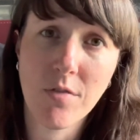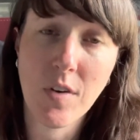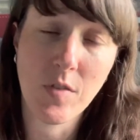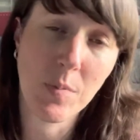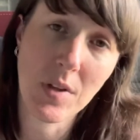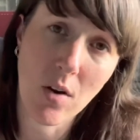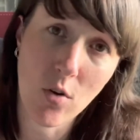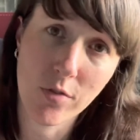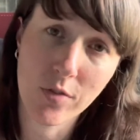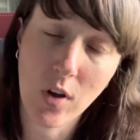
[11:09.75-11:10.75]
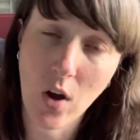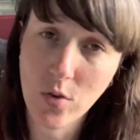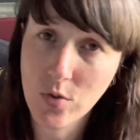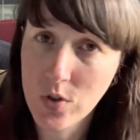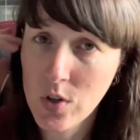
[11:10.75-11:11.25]
50% off
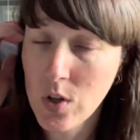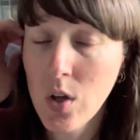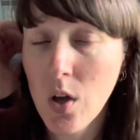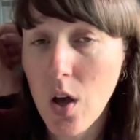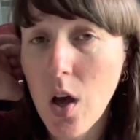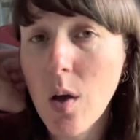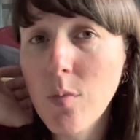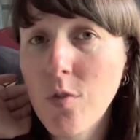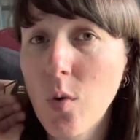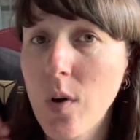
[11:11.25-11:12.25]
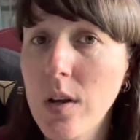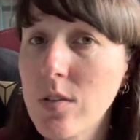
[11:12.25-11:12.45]
code um, for it.